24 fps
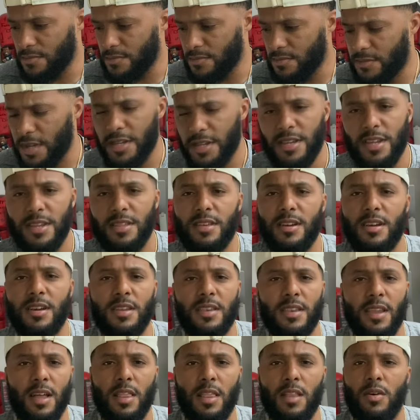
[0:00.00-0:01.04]
they did the
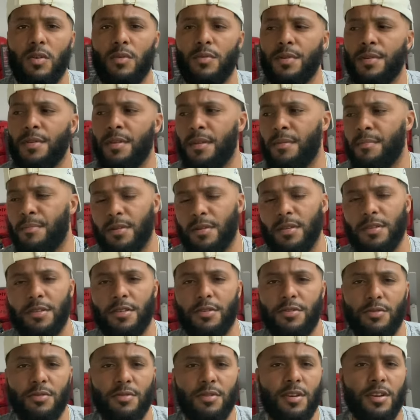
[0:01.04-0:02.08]
Canelo and, and they're
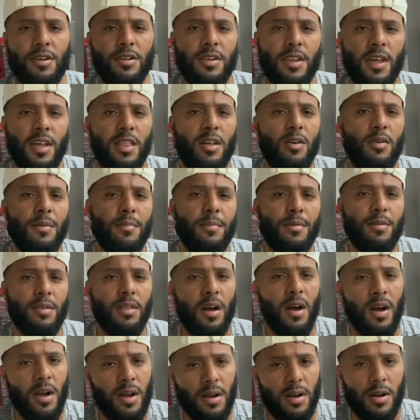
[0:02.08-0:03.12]
doing the Canelo and
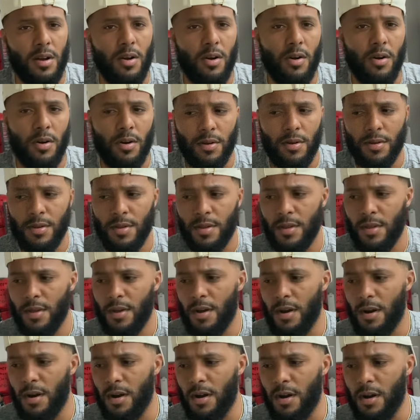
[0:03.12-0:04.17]
Berlanga card,
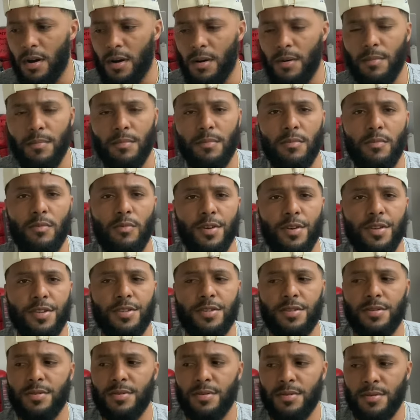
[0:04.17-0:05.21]
um,
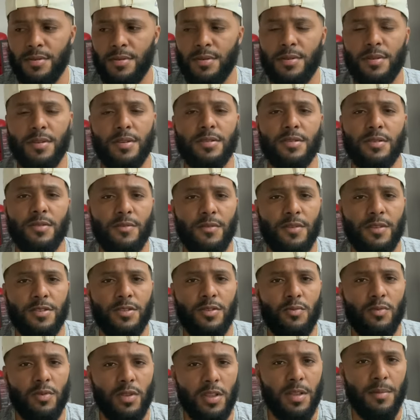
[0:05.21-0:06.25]
which is a is a
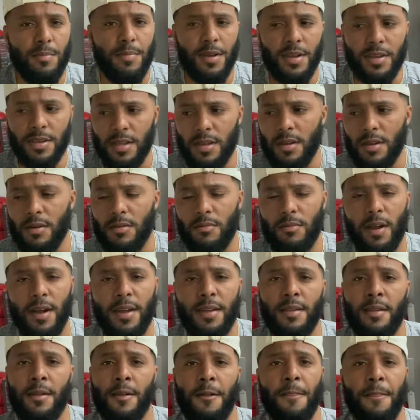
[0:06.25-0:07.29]
really big deal, right?
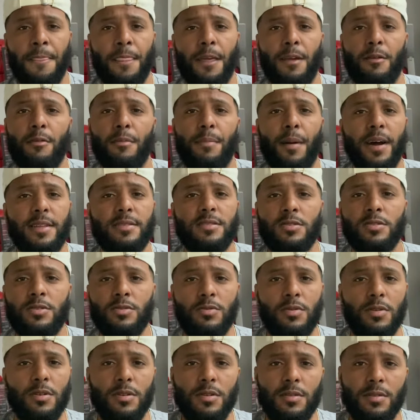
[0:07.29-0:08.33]
They were about to do
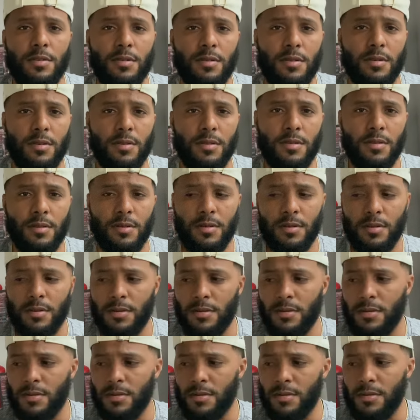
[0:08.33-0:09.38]
the the the
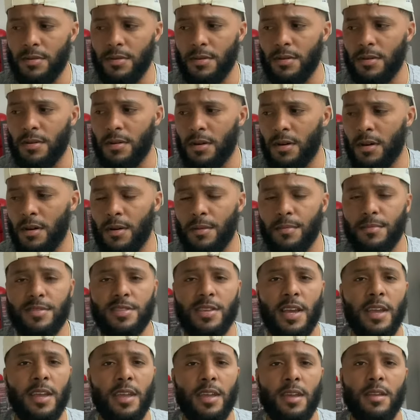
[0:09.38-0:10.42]
the um,
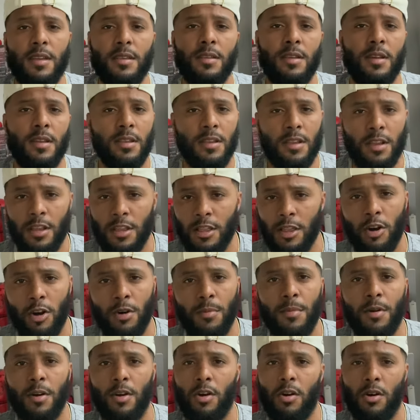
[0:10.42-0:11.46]
tank in, in, in
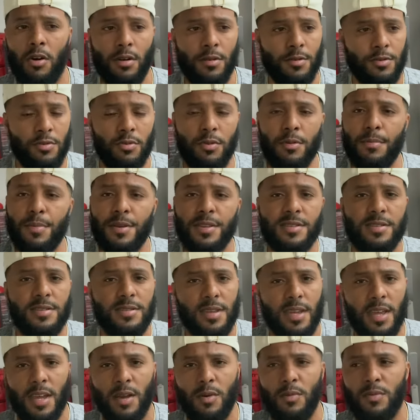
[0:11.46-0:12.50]
Loma car doing business
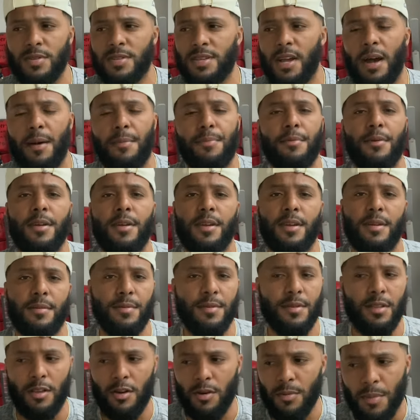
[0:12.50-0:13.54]
again with Top Rank, but
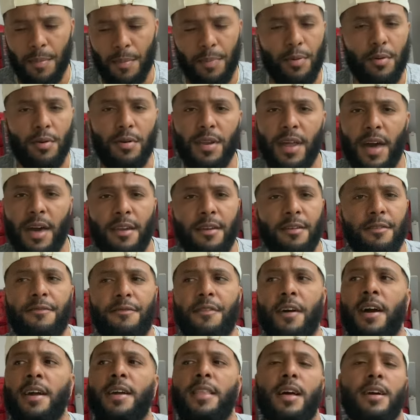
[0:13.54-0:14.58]
Loma pulled out of the
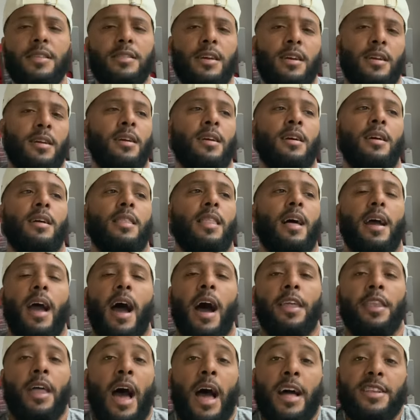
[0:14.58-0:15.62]
fight. Like they, like
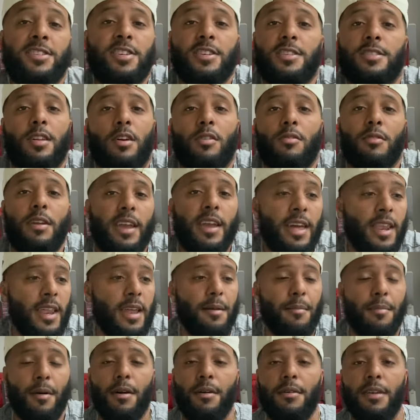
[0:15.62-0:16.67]
I, I just don't get it,
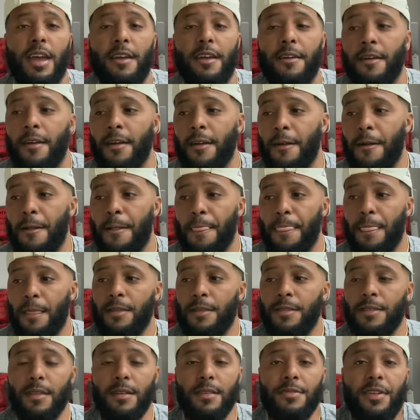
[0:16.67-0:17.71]
bro. They
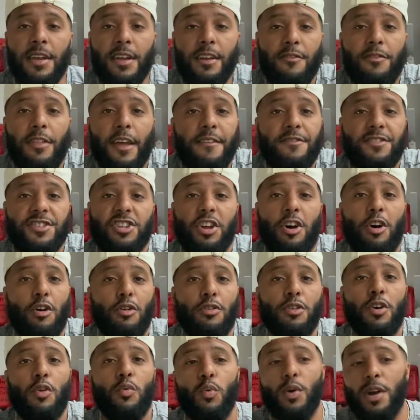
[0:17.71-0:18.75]
they they've
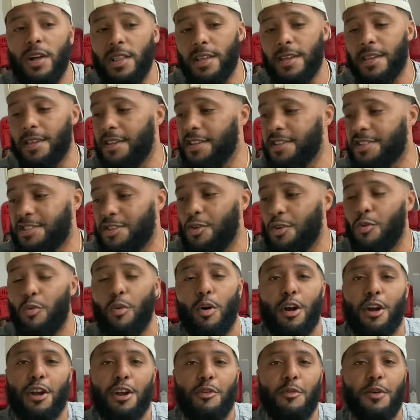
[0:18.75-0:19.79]
showed a willingness to
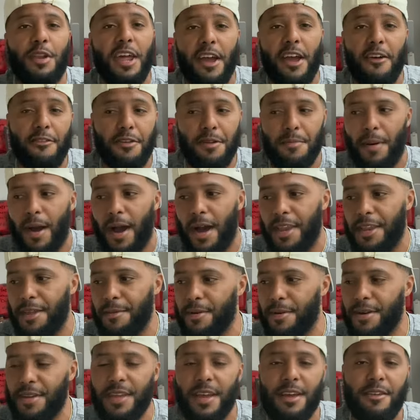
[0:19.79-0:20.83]
work with everybody,
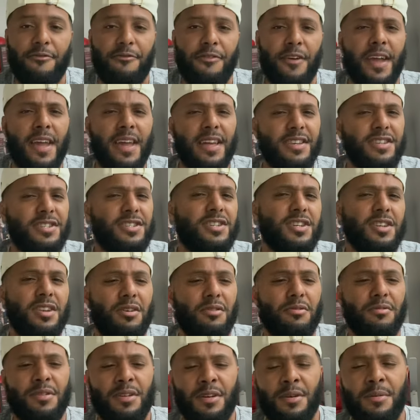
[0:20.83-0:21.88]
but yet fans shit
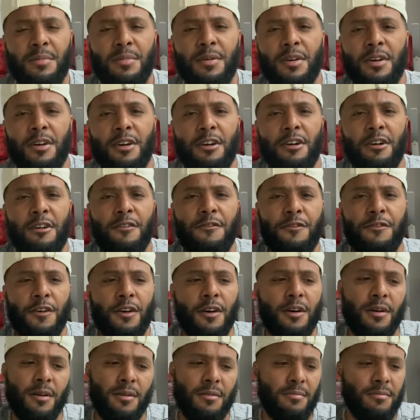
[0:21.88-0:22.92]
on them
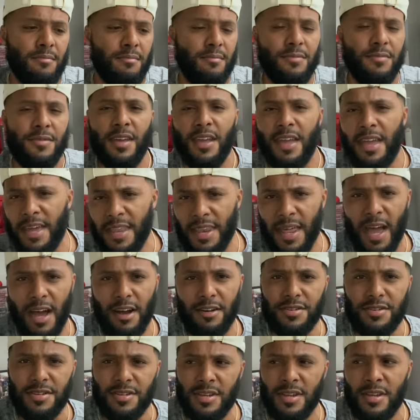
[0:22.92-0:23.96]
for the
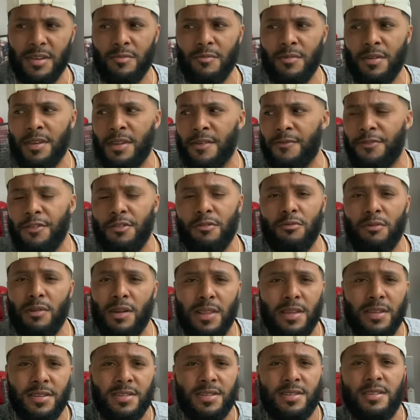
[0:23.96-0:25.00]
in-house shit. When if you
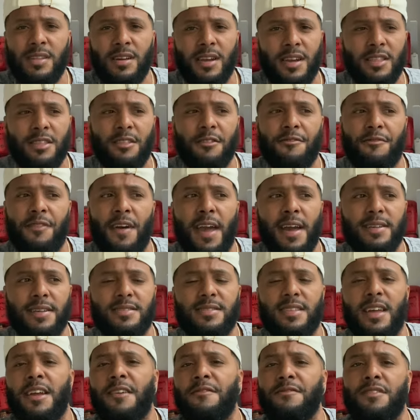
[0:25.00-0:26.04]
really just look at the facts,
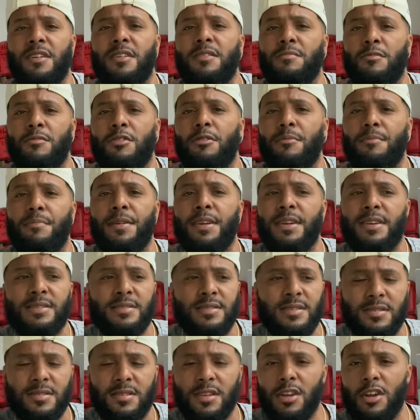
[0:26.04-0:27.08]
they've done more
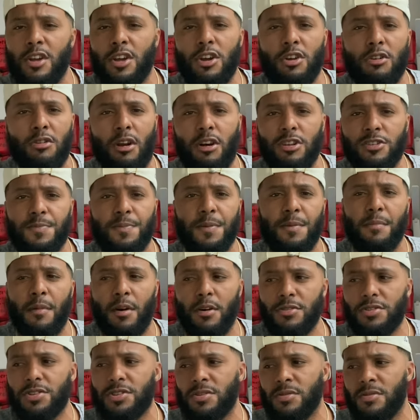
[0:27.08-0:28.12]
business cross
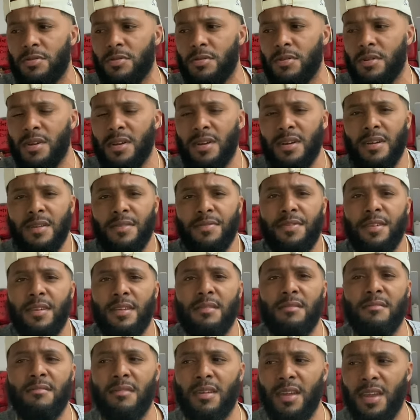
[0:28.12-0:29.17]
promotional
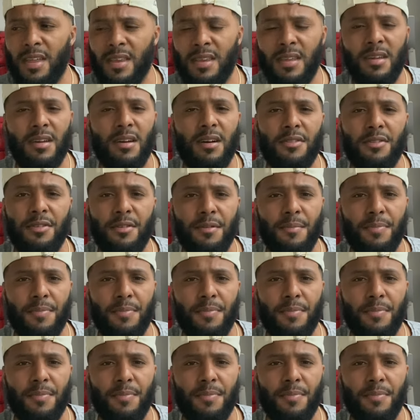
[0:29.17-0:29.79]
than any other